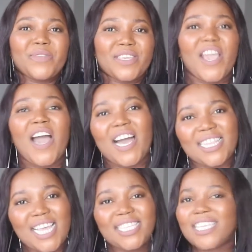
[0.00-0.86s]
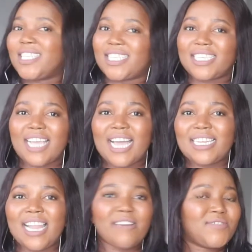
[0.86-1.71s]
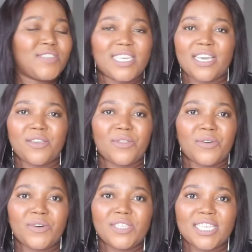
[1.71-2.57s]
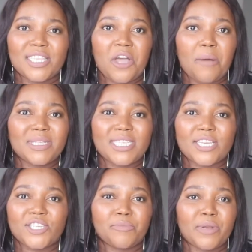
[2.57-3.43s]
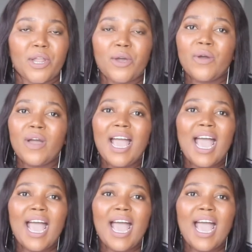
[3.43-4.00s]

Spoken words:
Yeah, that's it. I'd love to hear your thoughts in the comment section below.